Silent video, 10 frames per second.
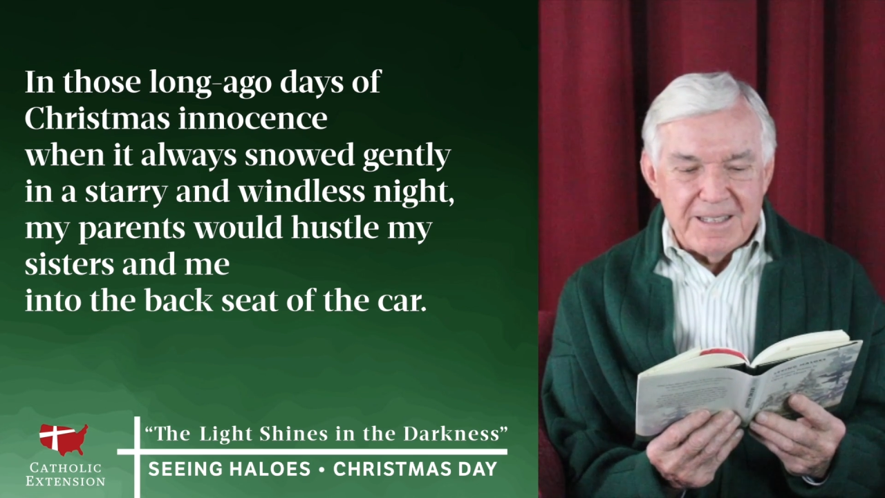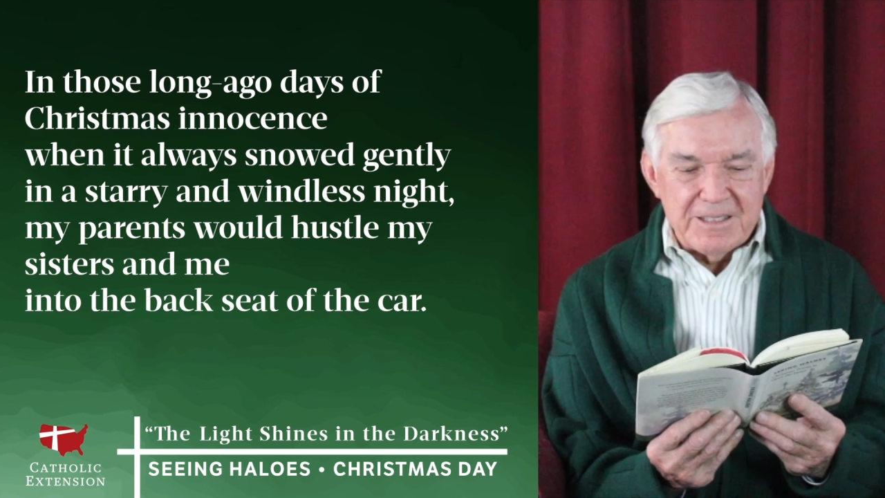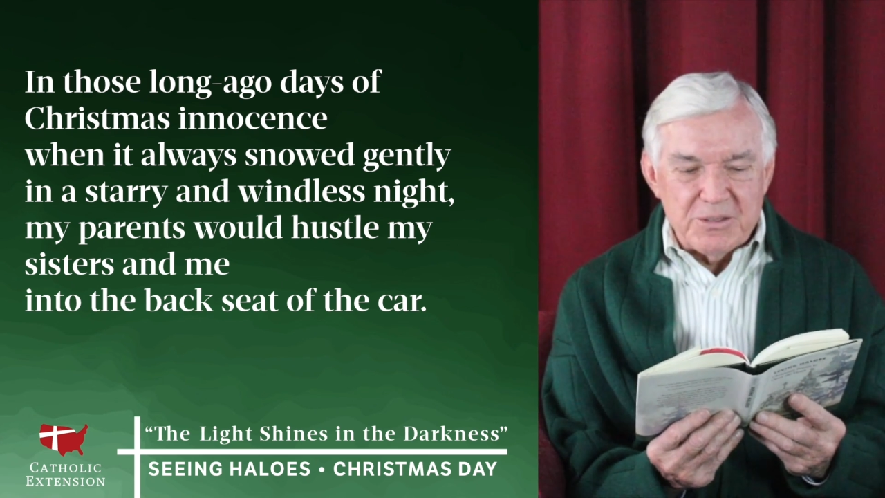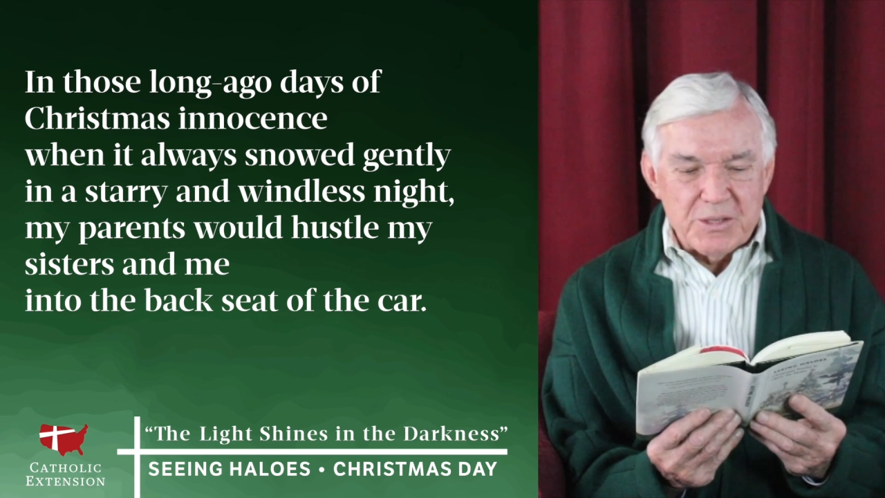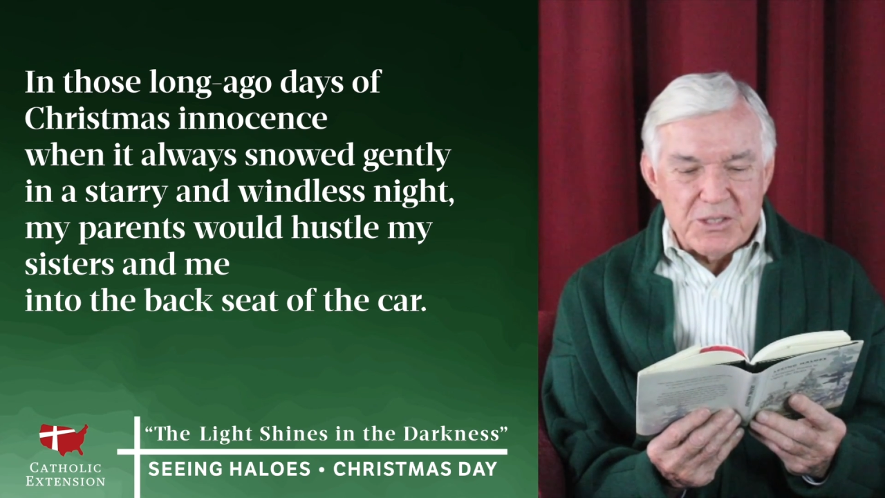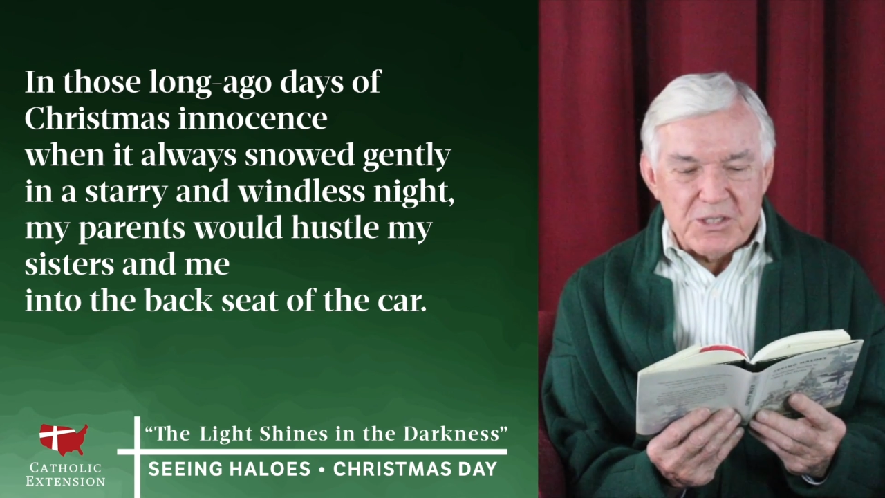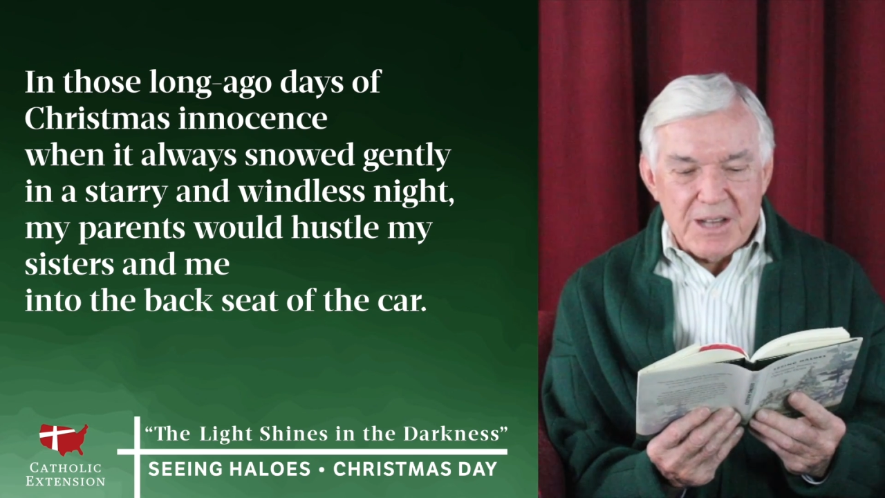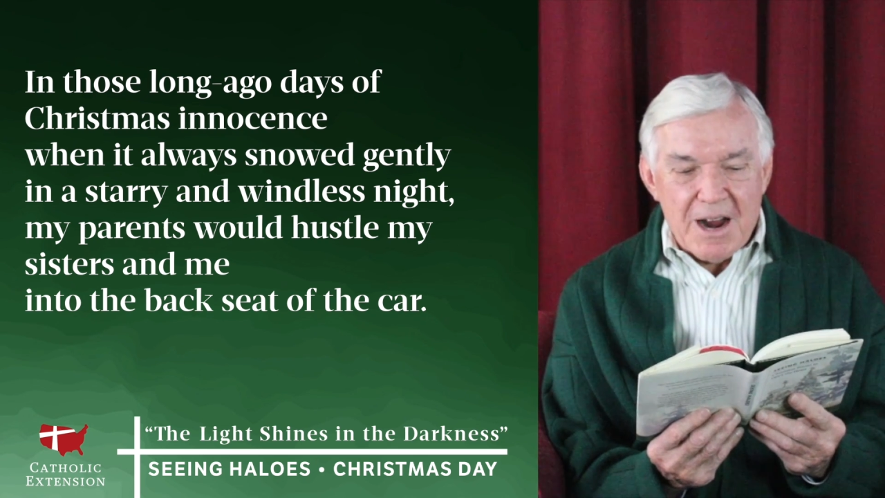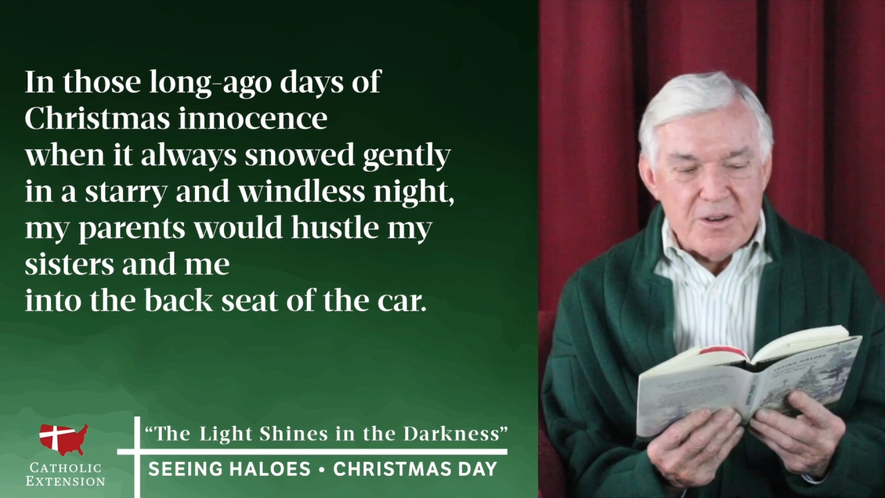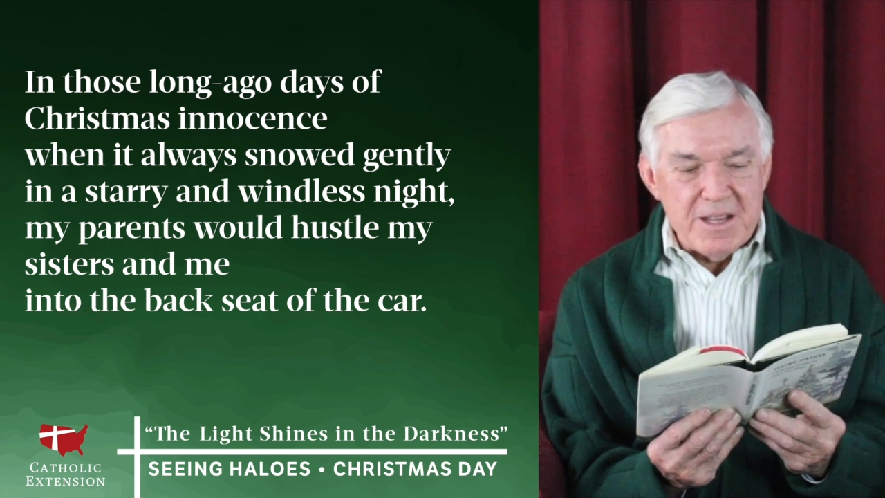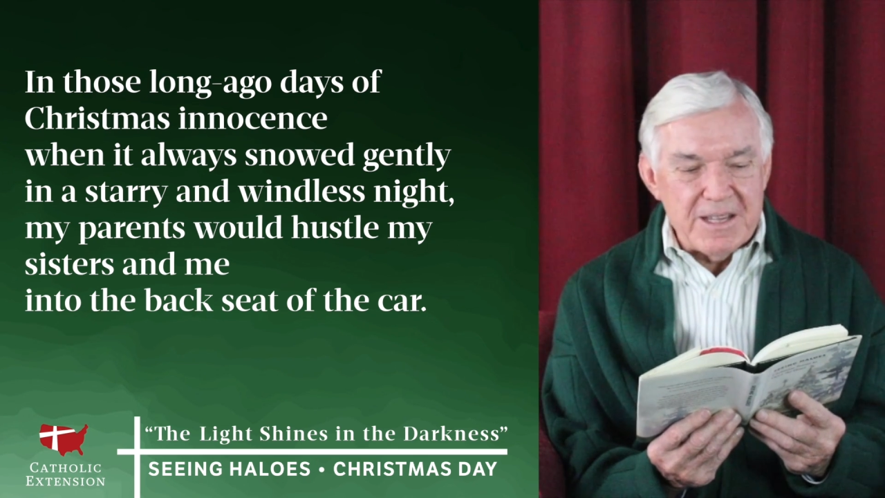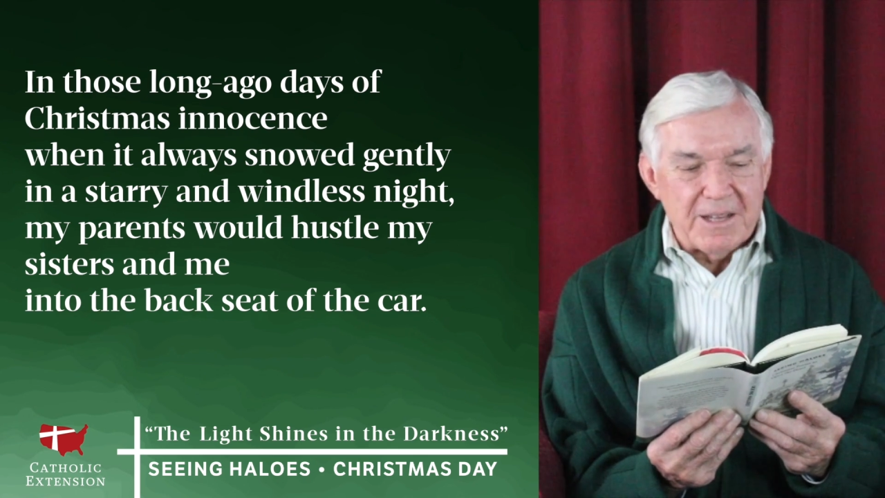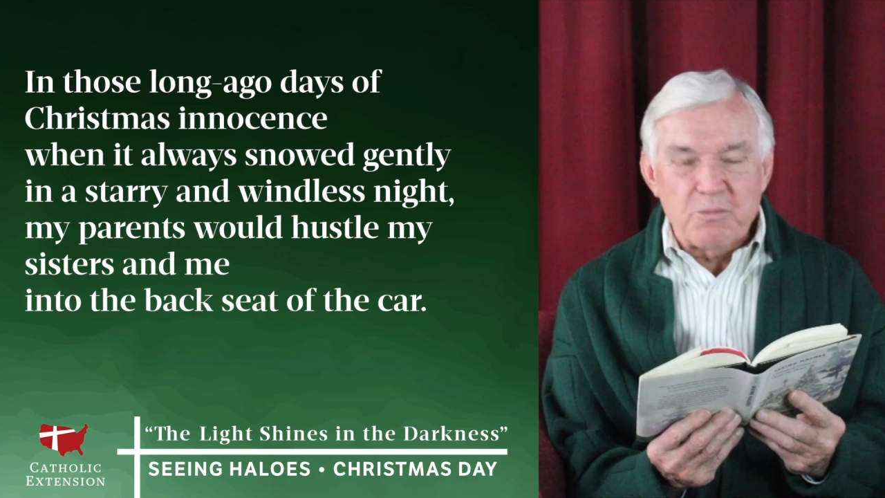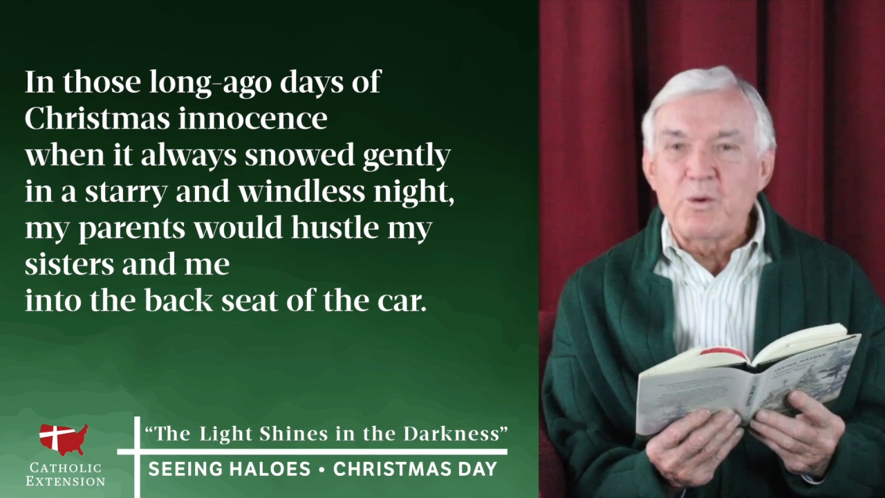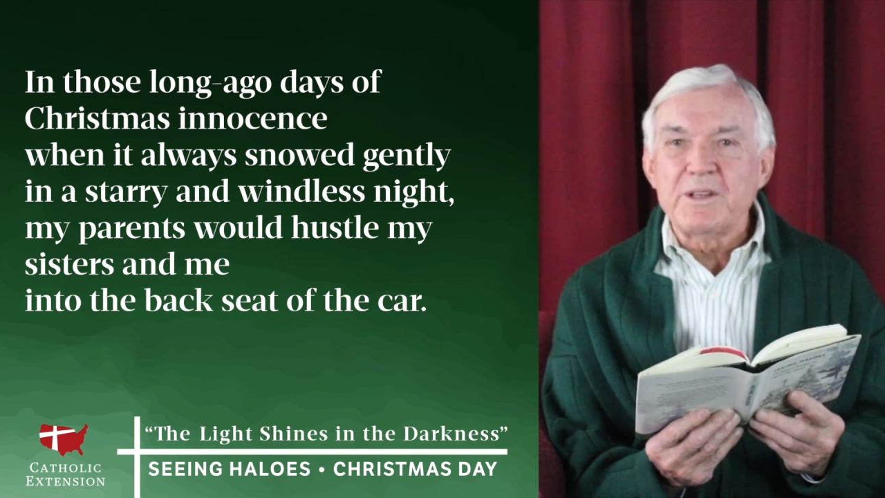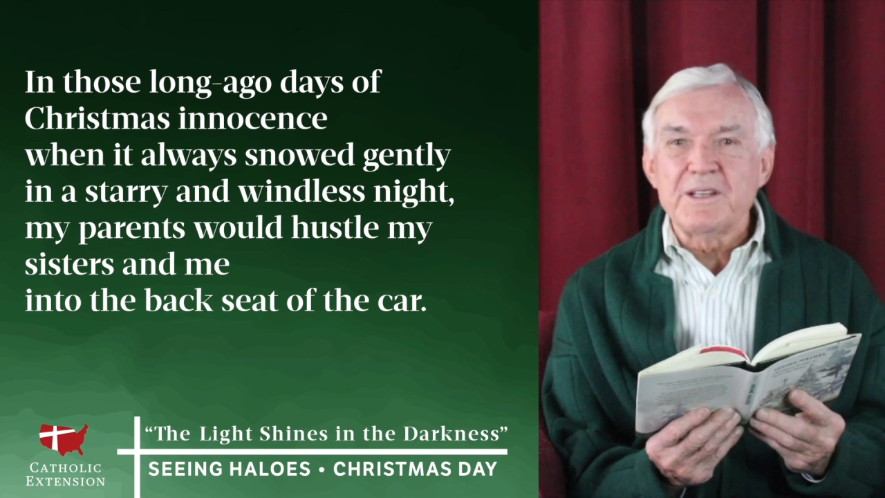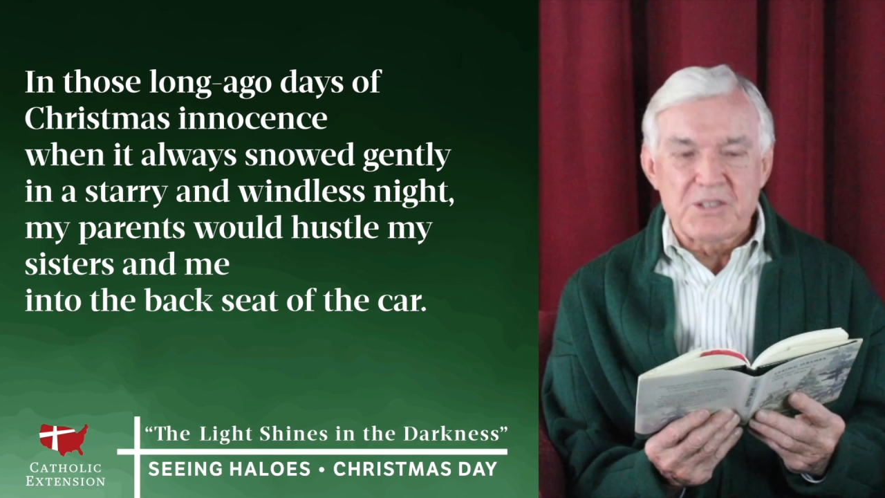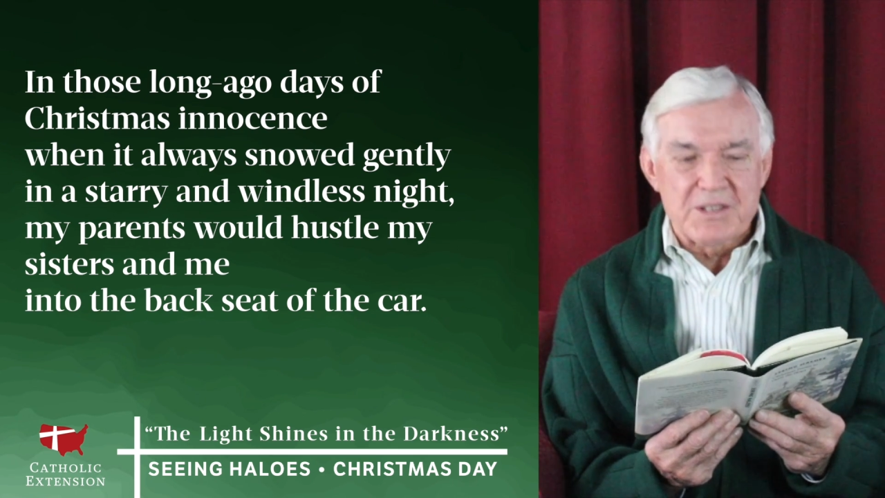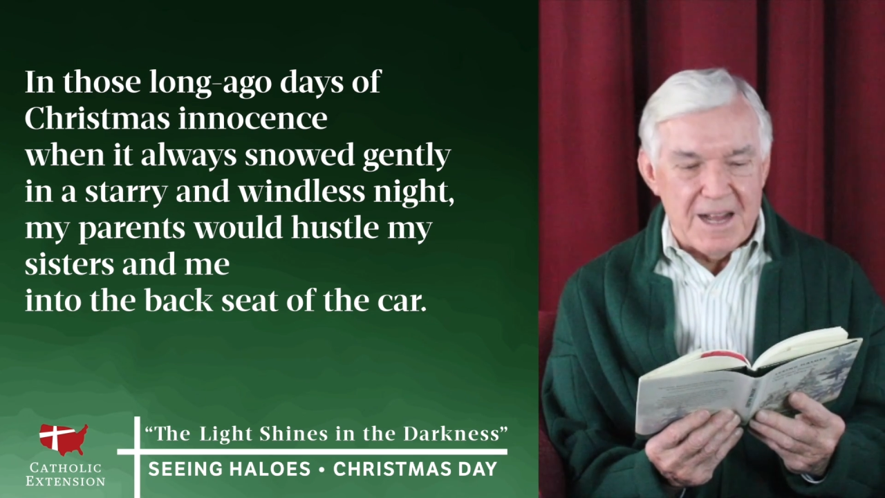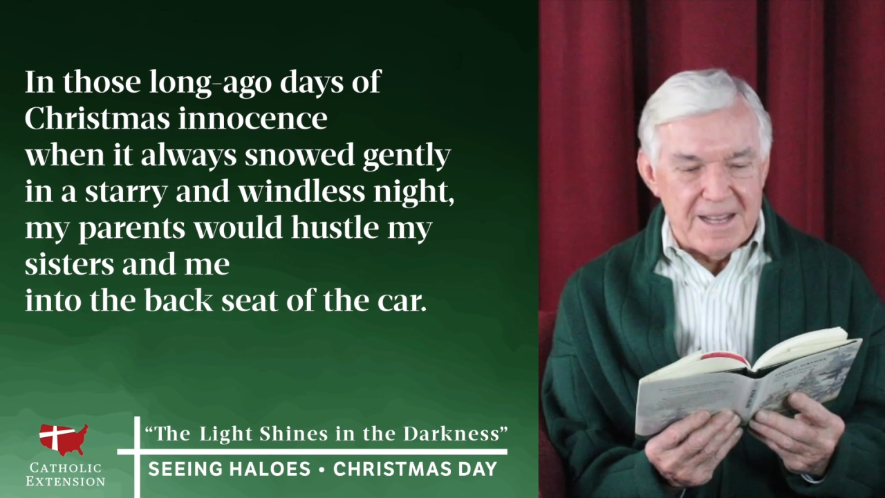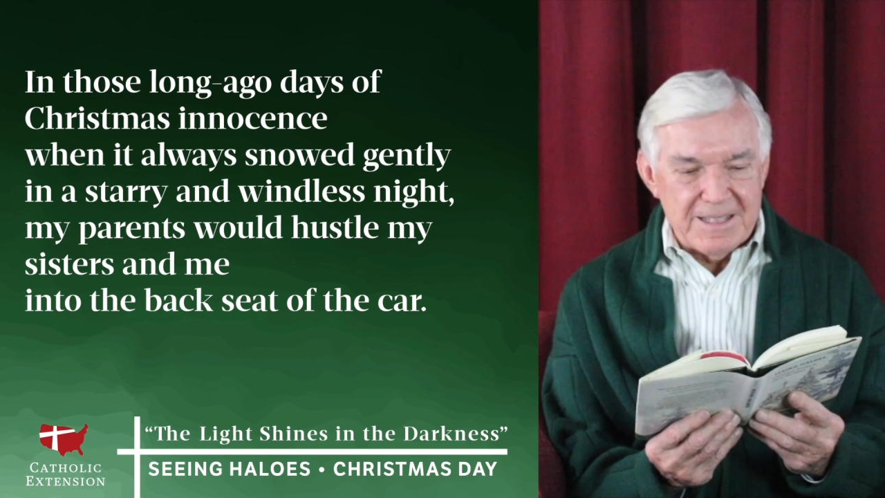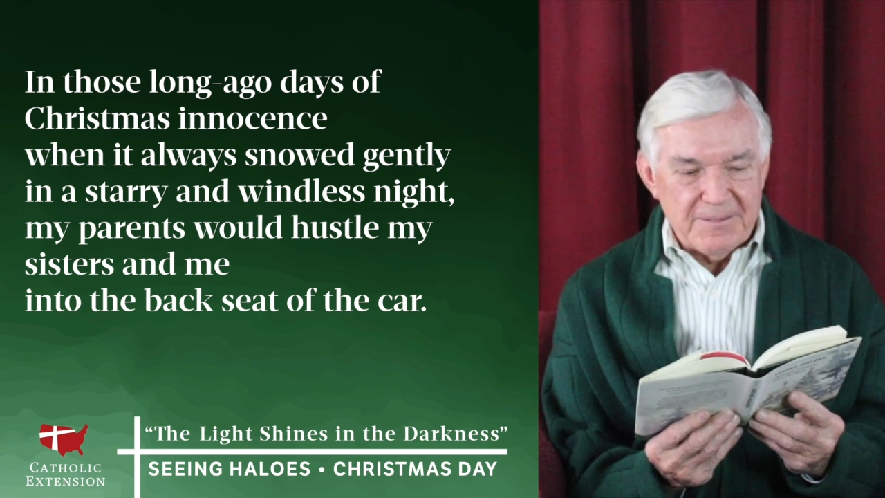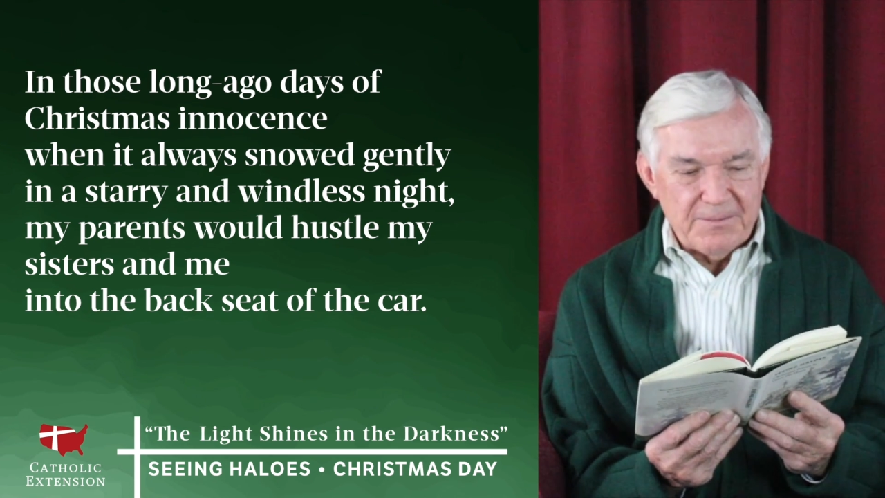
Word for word: into a starry and windless night.